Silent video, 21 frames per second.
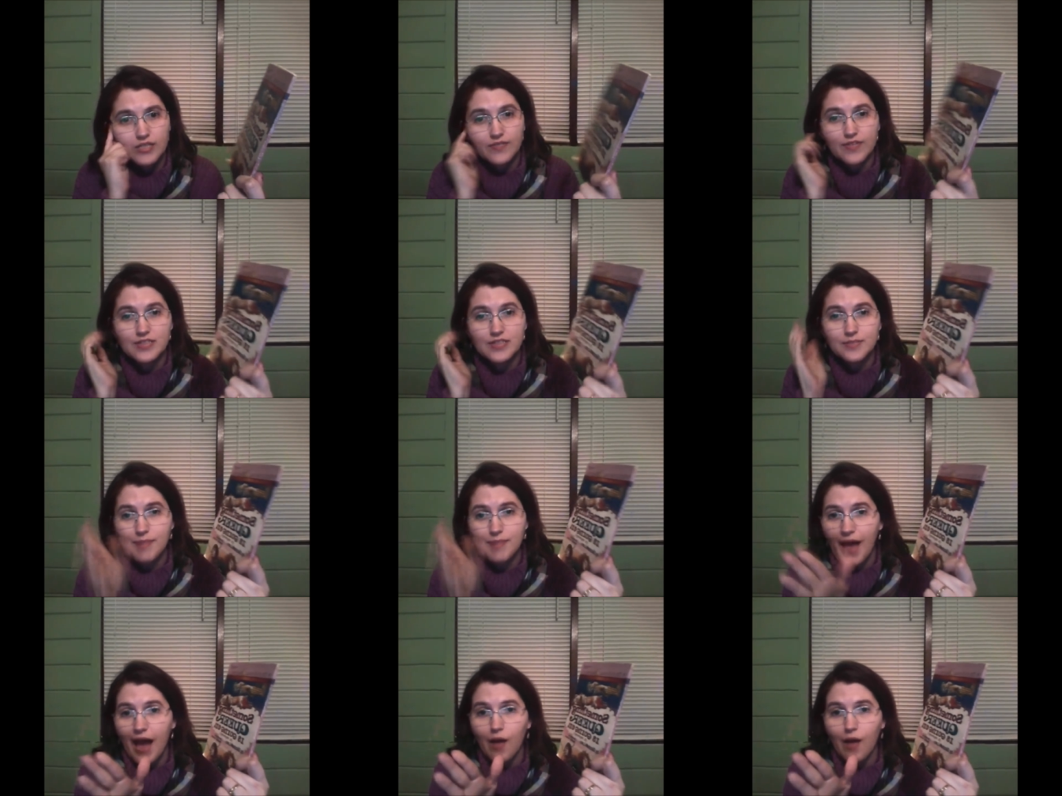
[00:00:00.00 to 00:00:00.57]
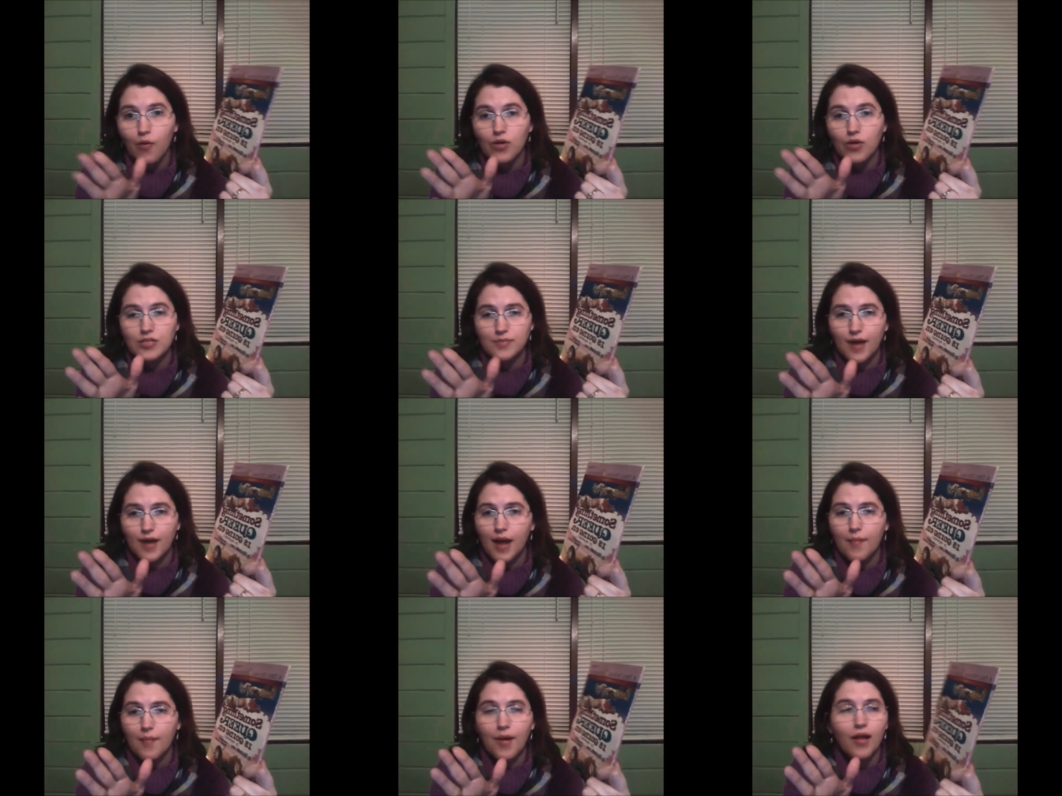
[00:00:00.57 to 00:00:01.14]
If it's backwards,
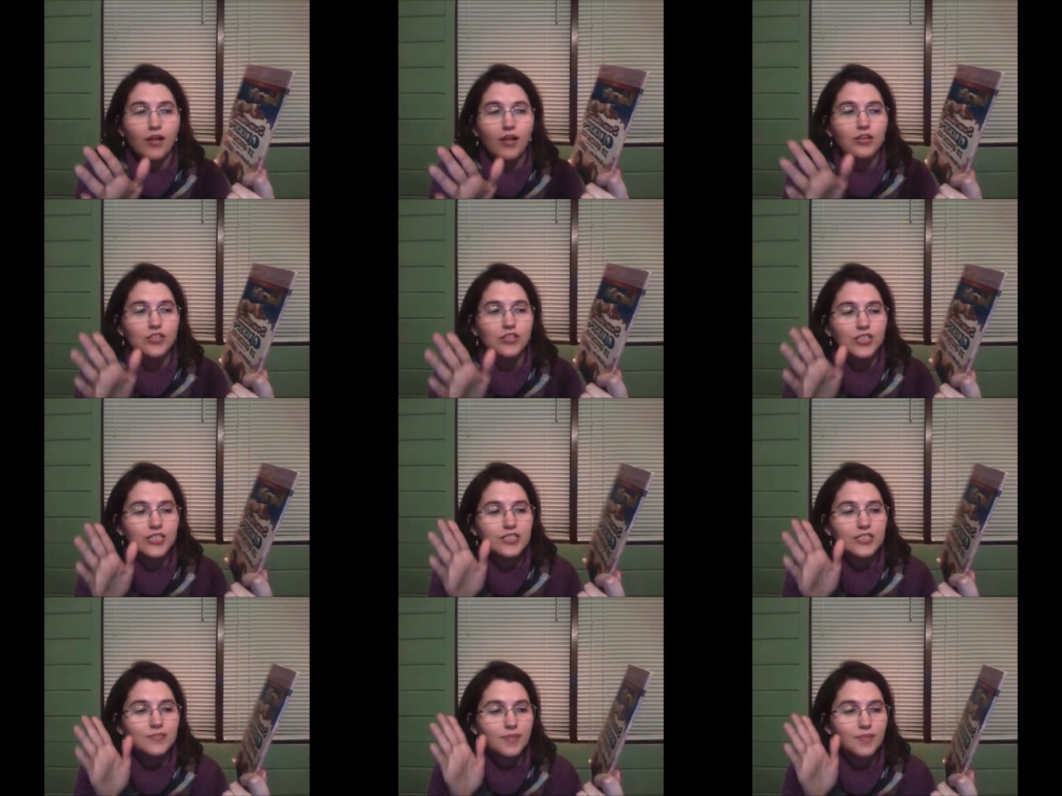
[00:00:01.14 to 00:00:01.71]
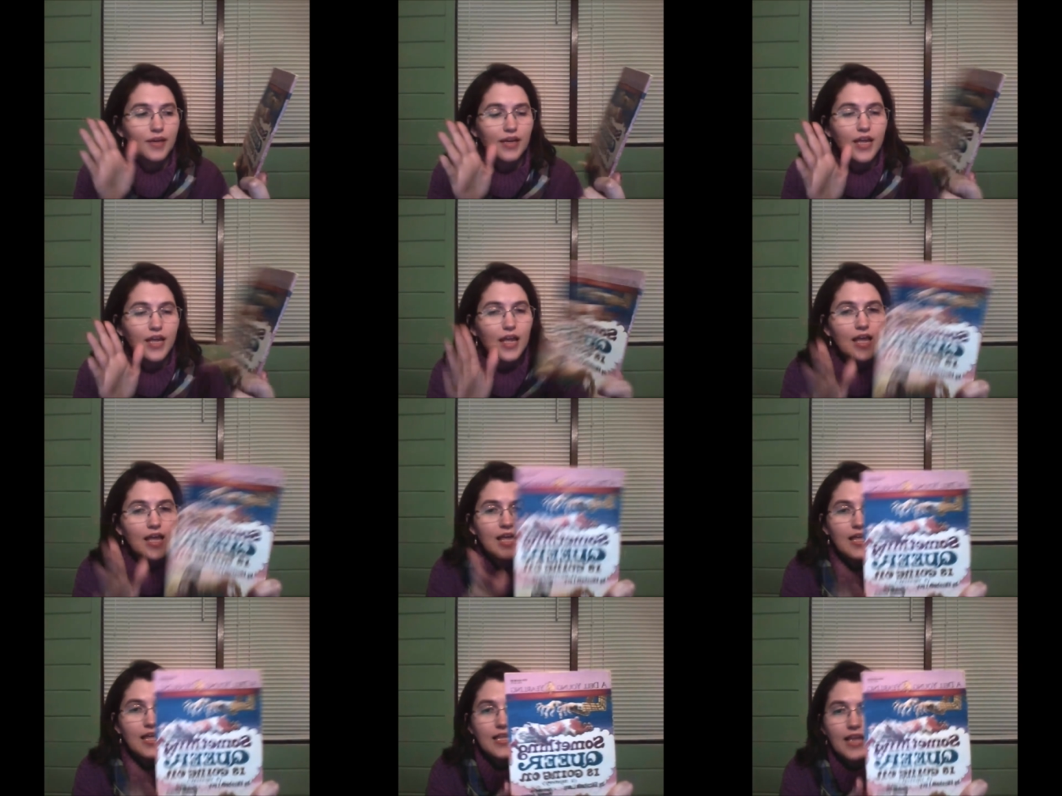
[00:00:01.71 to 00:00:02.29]
my apologies. But
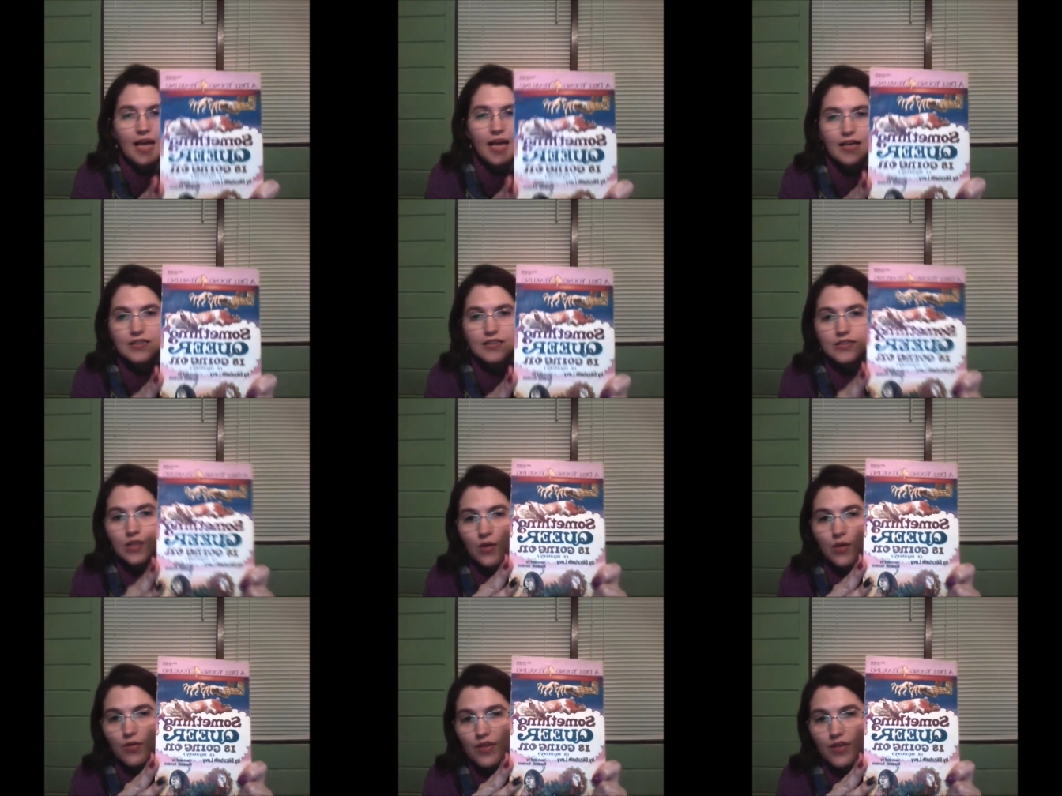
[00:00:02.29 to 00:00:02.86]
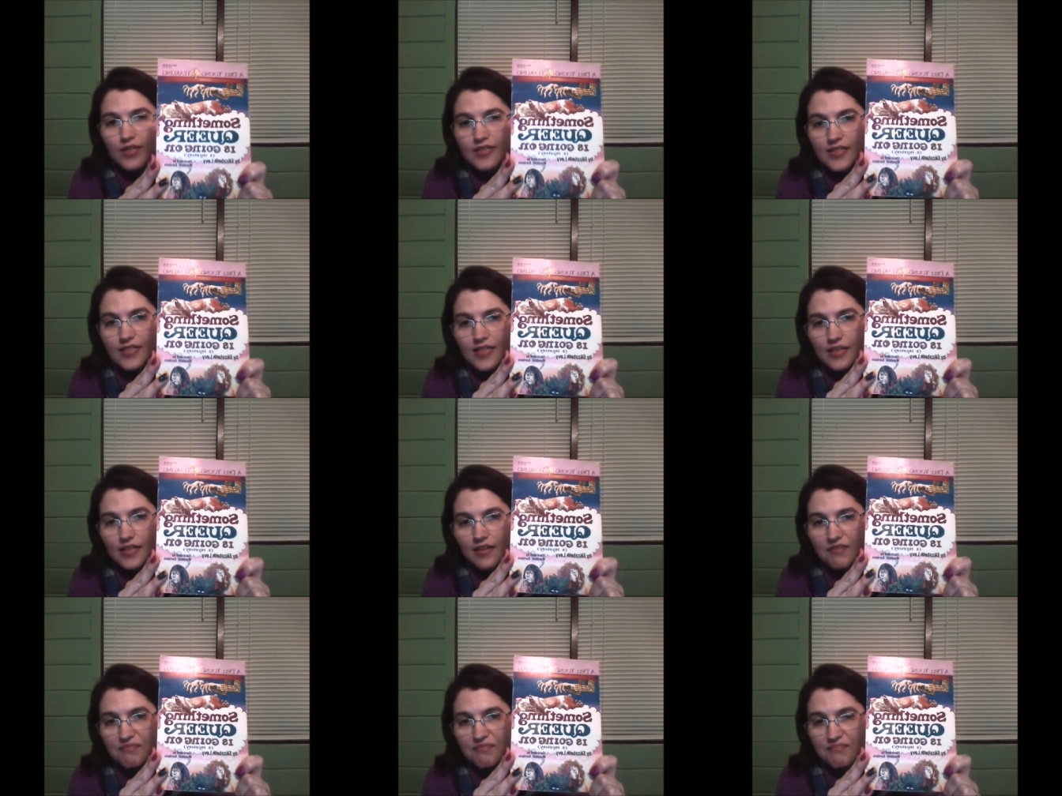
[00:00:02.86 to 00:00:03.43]
yeah, so this is,